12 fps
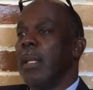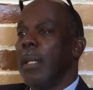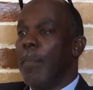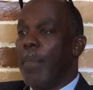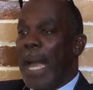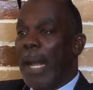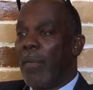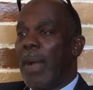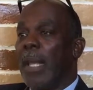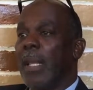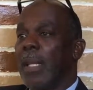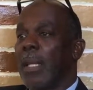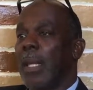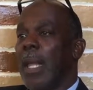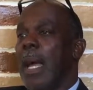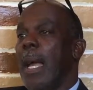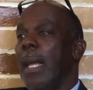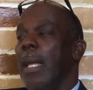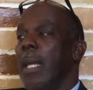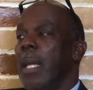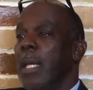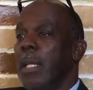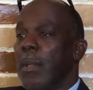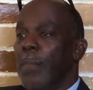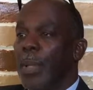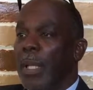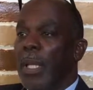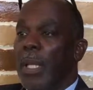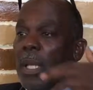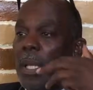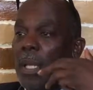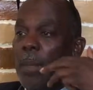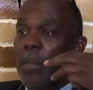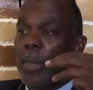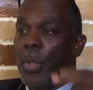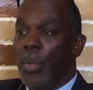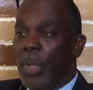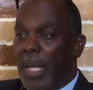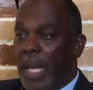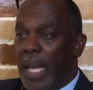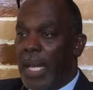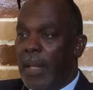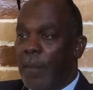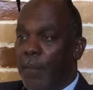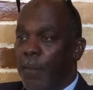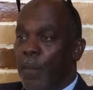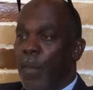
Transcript: the background of the client, his ability to communicate,